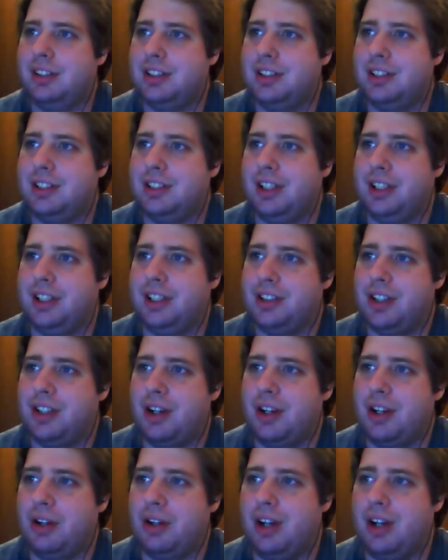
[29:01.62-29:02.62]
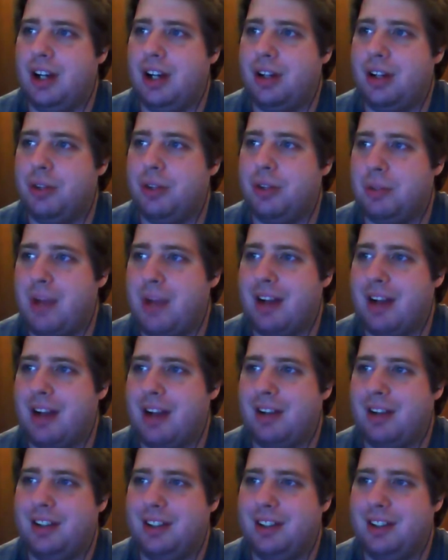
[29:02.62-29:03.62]
see. So quick
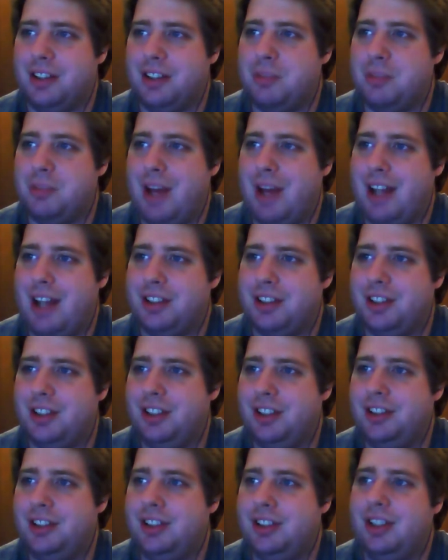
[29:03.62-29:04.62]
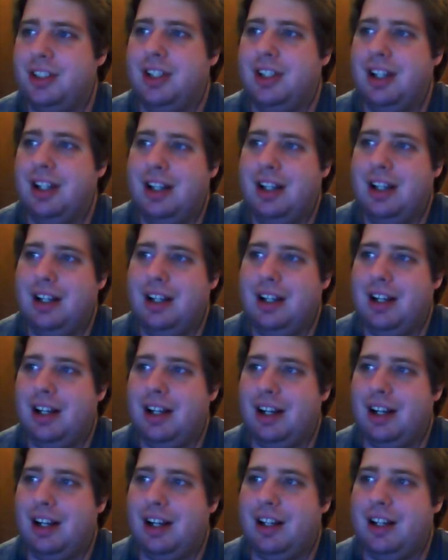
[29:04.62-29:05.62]
background on this passage.
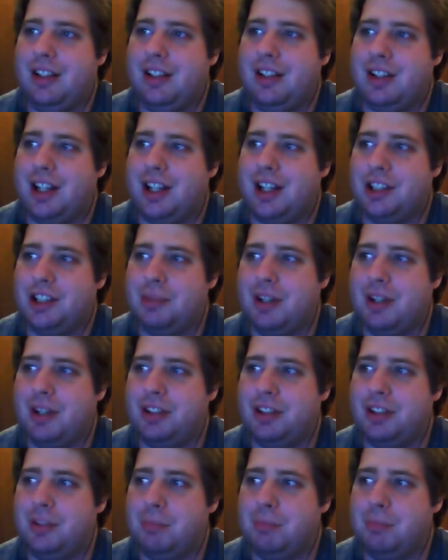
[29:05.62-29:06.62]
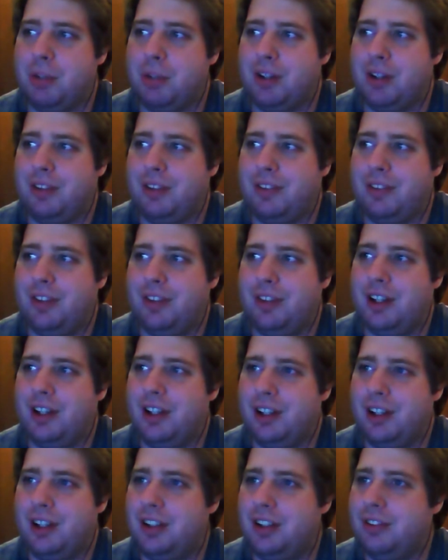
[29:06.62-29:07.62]
It talks about the birth
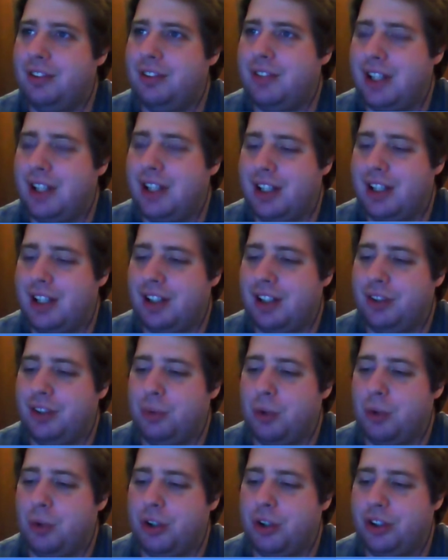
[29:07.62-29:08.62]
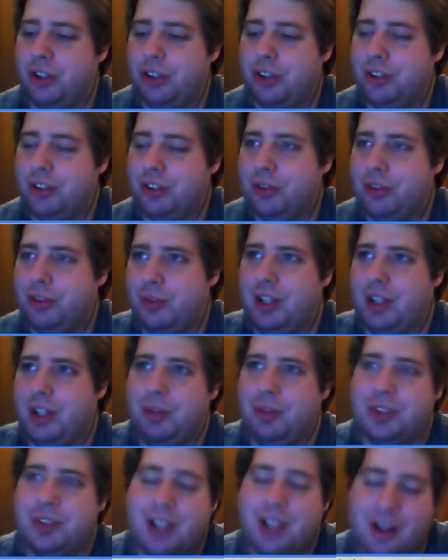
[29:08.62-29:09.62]
of the world when it
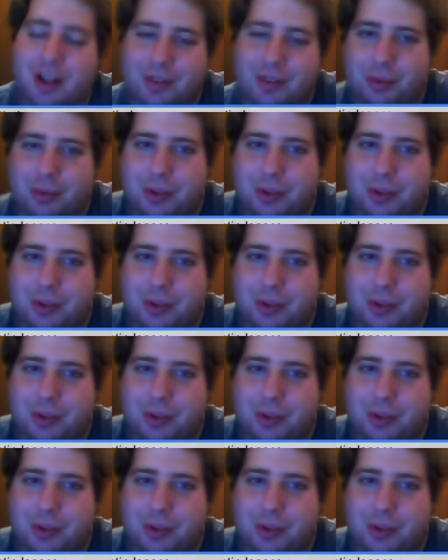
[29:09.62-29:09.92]
was covered with